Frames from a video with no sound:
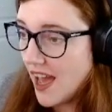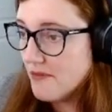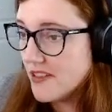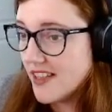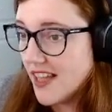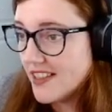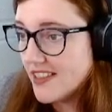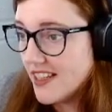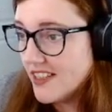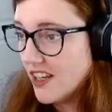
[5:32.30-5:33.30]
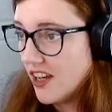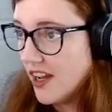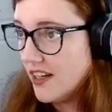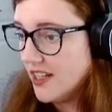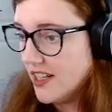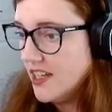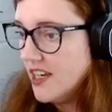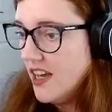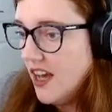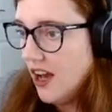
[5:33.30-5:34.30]
so that's entirely
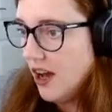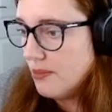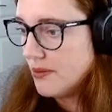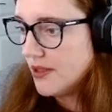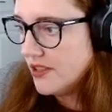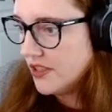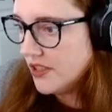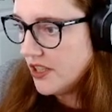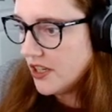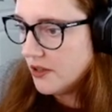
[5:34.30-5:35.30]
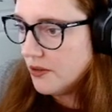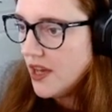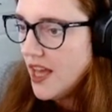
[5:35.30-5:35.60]
up to you.